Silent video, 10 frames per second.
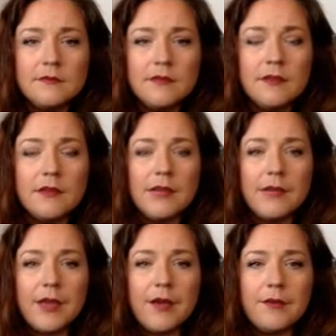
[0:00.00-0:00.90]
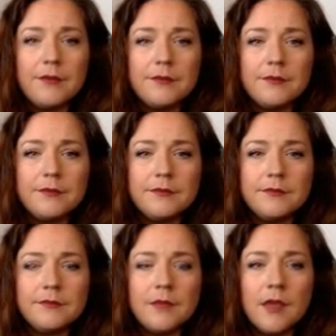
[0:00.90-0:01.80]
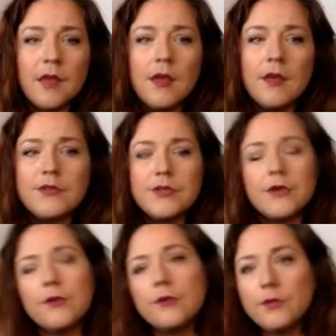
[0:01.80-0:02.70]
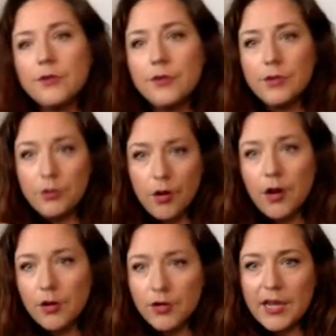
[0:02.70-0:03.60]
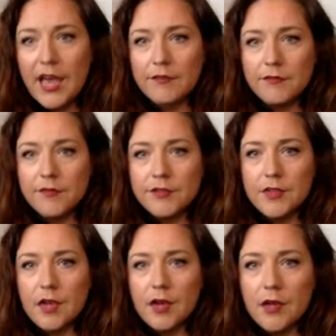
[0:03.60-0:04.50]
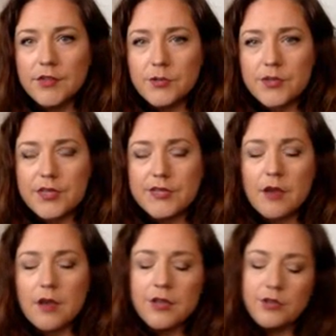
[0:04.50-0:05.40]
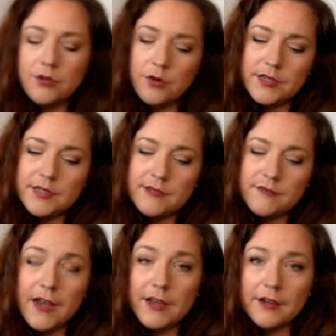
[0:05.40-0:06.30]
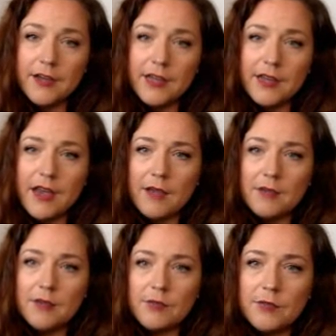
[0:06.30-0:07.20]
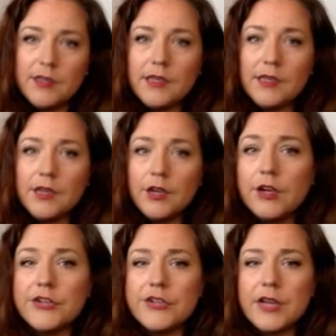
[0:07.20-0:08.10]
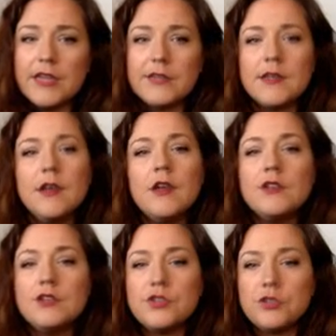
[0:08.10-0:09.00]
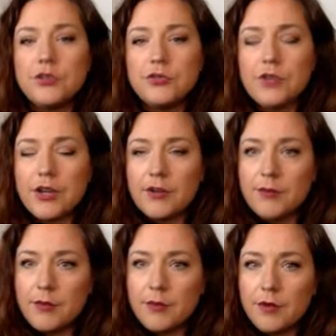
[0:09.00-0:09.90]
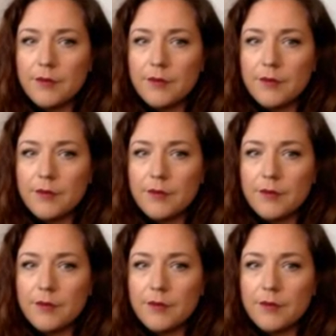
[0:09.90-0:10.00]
Here we go. So you are going to have 2 of these on your final, and I would really encourage you guys to try to remember